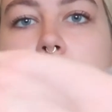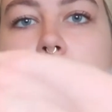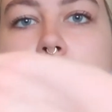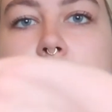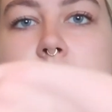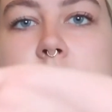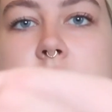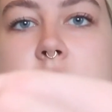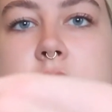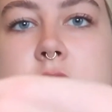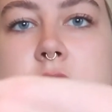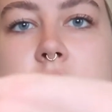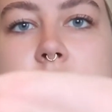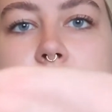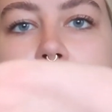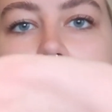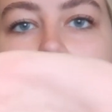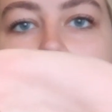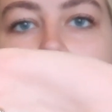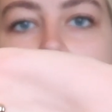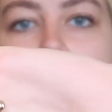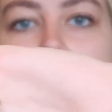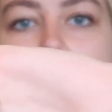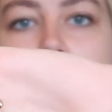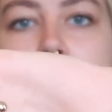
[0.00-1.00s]
this
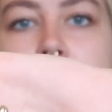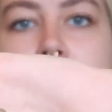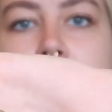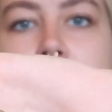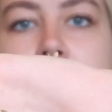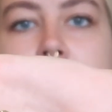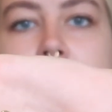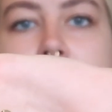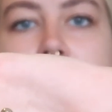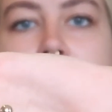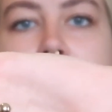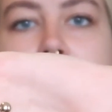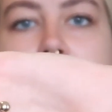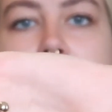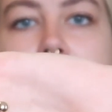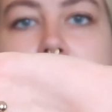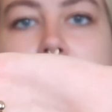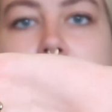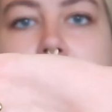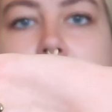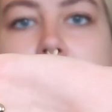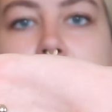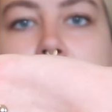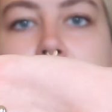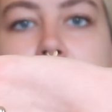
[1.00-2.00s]
really
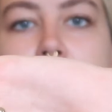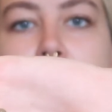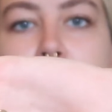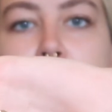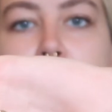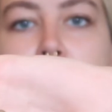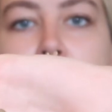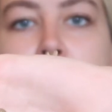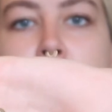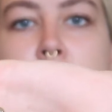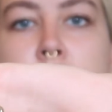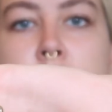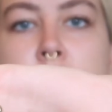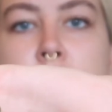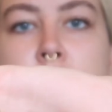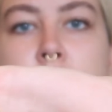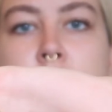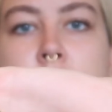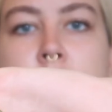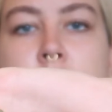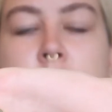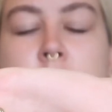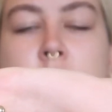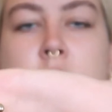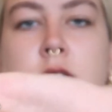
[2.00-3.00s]
simple
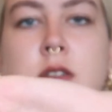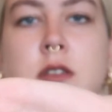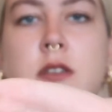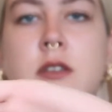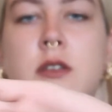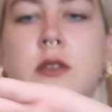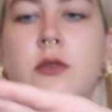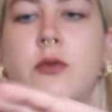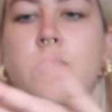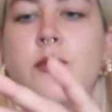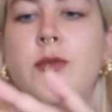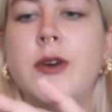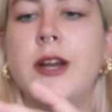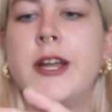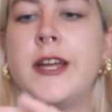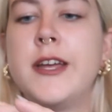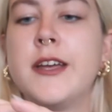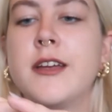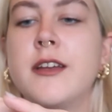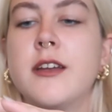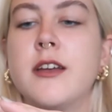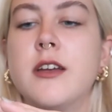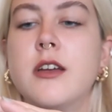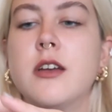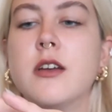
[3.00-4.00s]

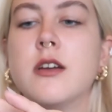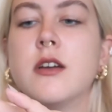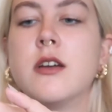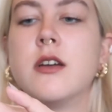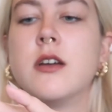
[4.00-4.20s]
ring,